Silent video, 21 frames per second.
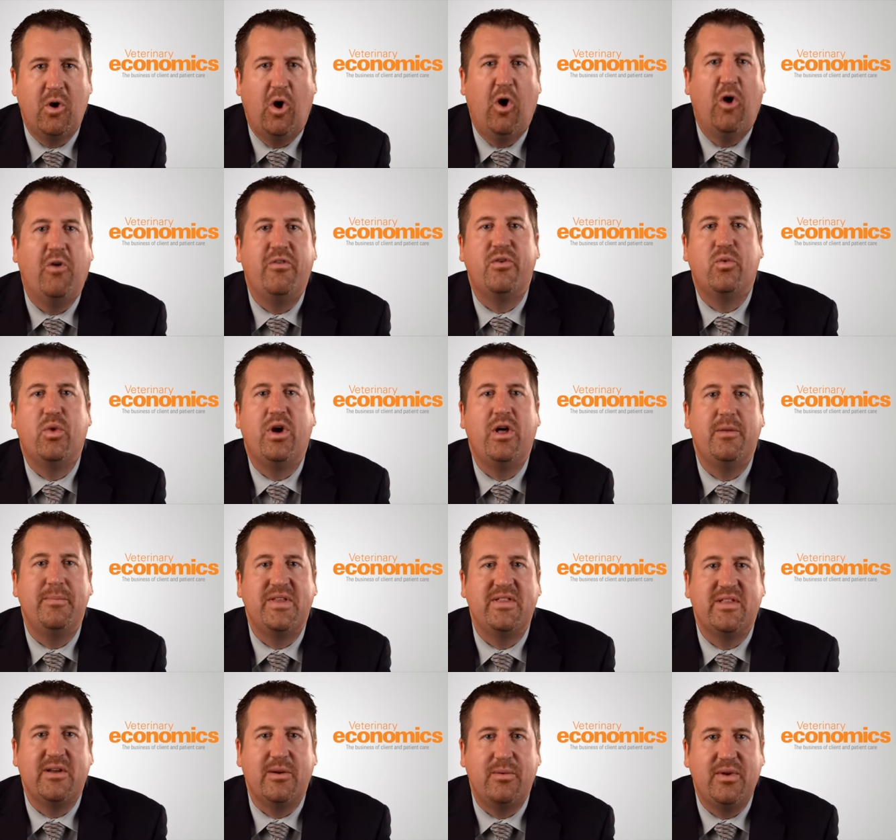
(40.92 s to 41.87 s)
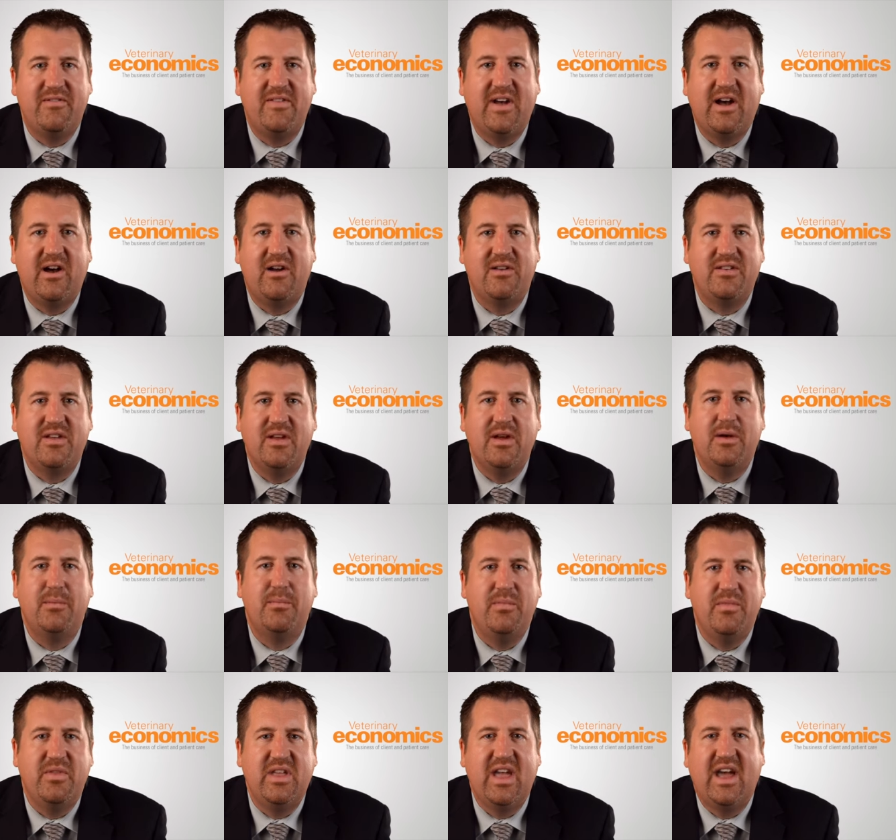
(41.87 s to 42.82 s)
Overwhelmingly, we found
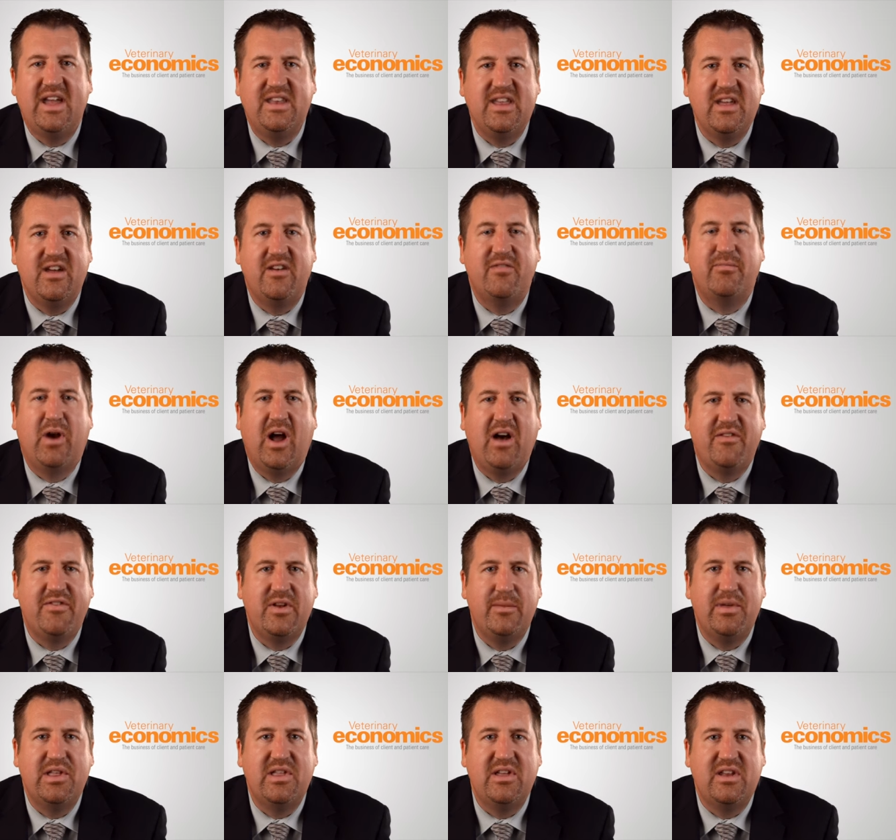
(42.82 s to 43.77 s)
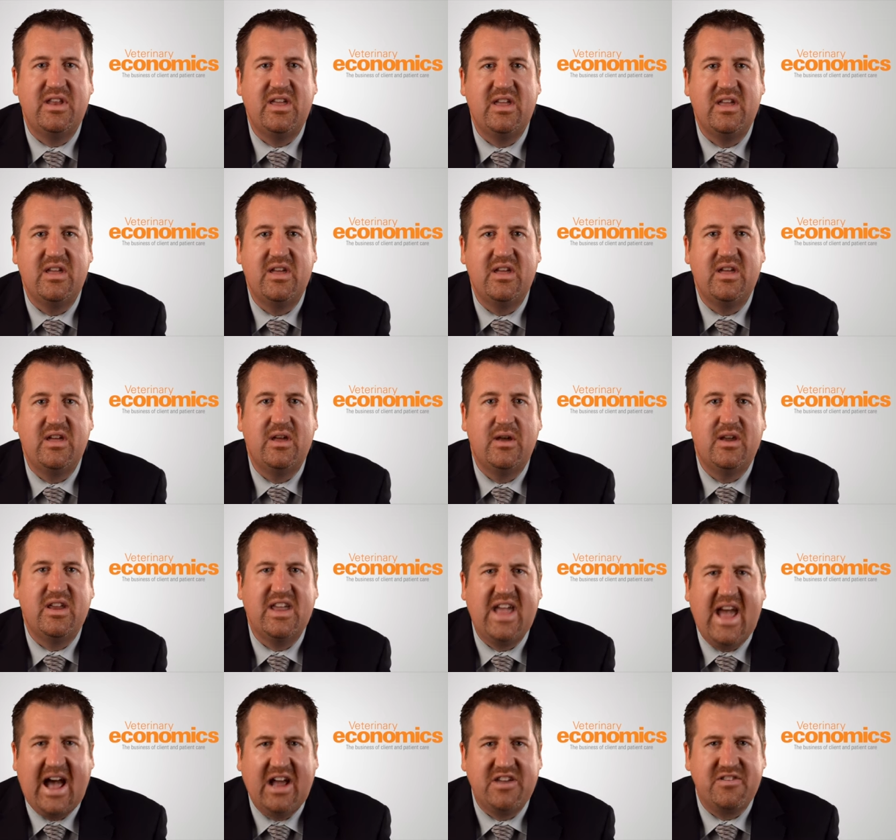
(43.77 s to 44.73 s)
the idea of profitability,
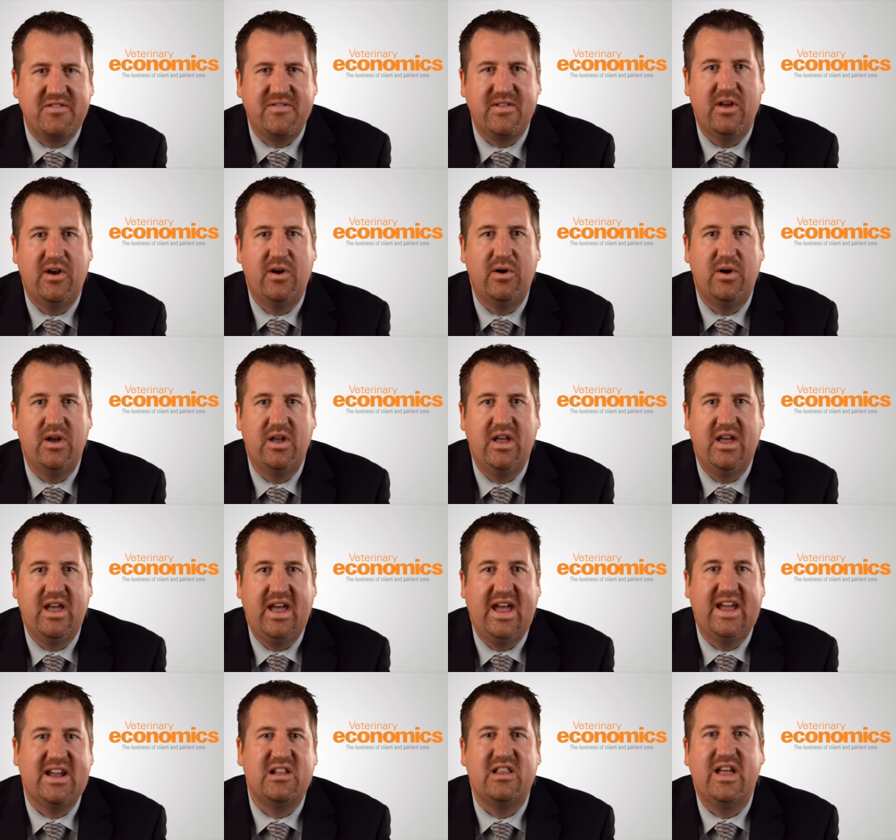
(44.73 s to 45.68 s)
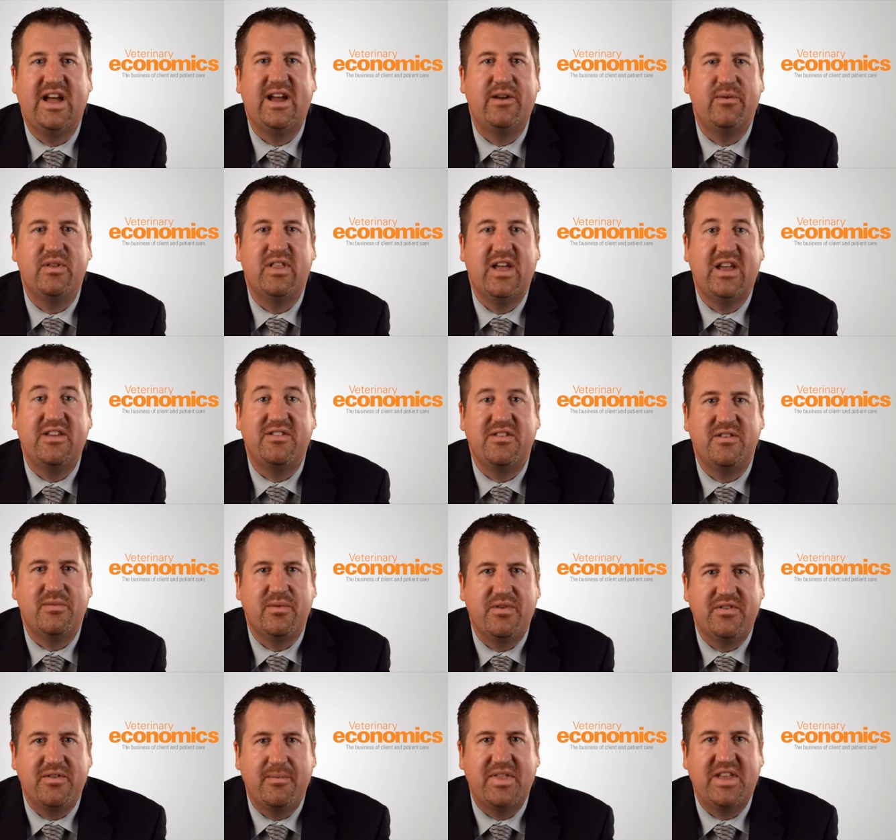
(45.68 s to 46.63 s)
cash flow, and client relations
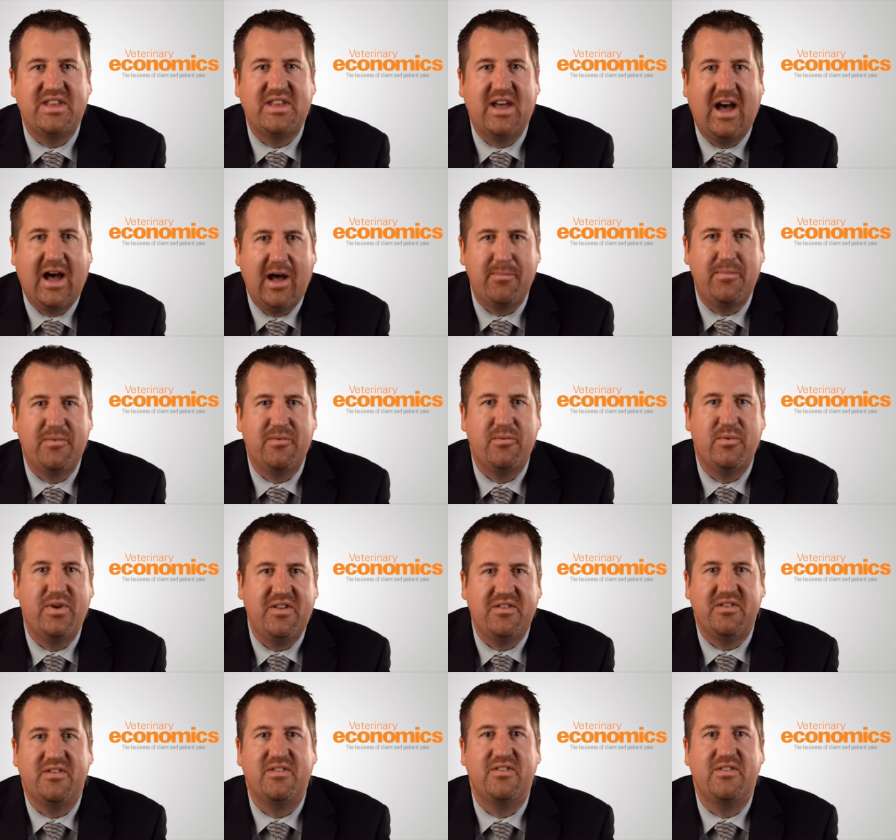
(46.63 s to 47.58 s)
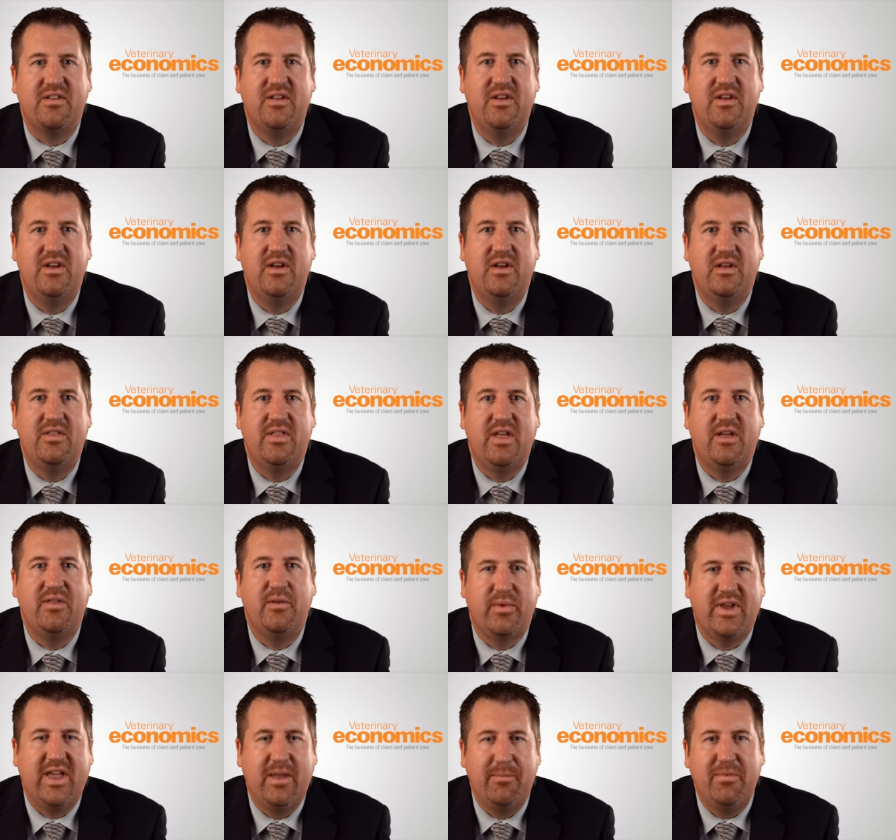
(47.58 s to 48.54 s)
were some of the top reasons that
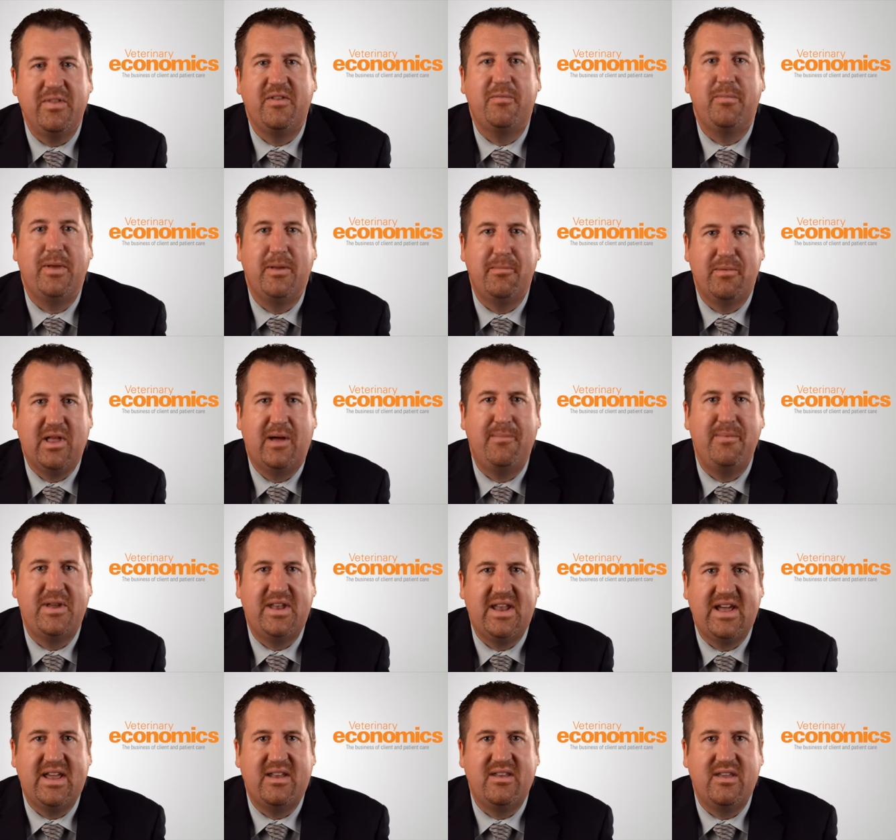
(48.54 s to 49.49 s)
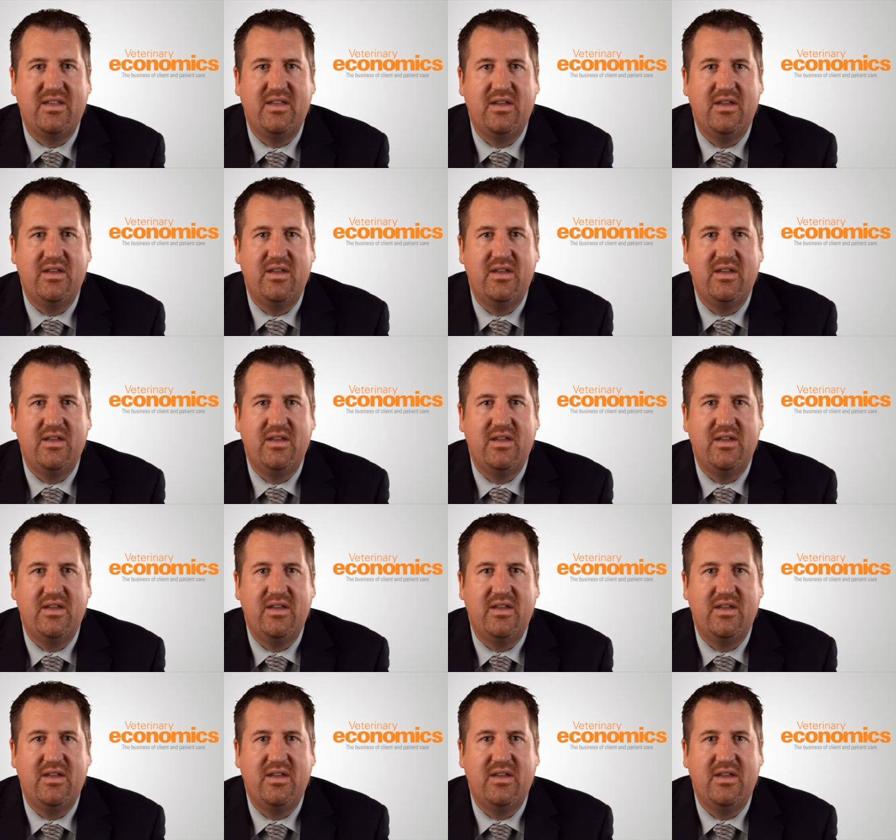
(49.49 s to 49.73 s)
were keeping these people up at night.